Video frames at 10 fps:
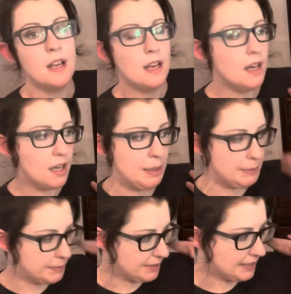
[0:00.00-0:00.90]
I'm
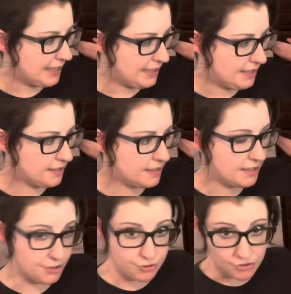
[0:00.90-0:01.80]
gonna let
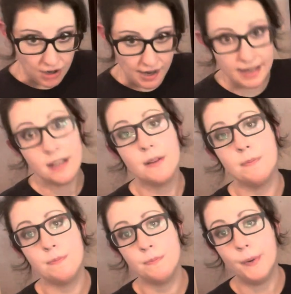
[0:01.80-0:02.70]
it's dry,
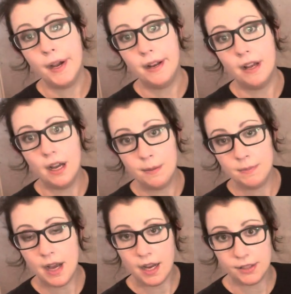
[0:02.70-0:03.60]
but I'm
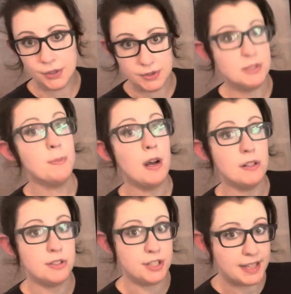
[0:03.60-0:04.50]
not going to
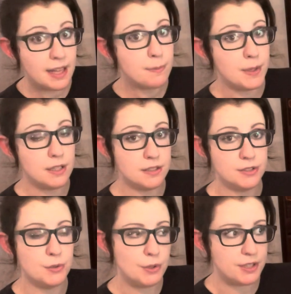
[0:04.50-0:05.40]
polish it yet because in
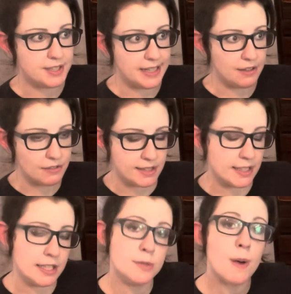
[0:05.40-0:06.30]
order to get a really
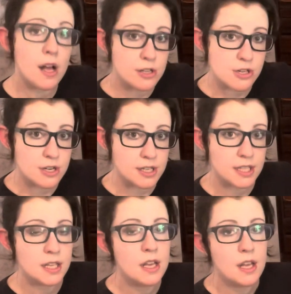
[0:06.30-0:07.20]
nice polish on it,
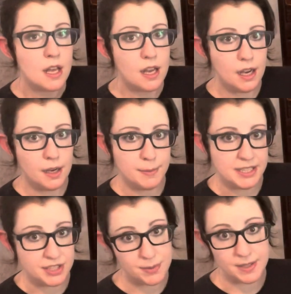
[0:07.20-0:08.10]
it
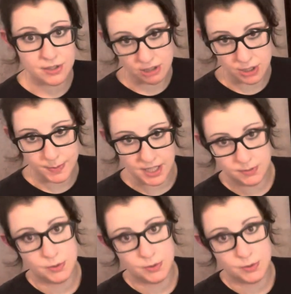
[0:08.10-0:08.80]
needs to be as hard as possible.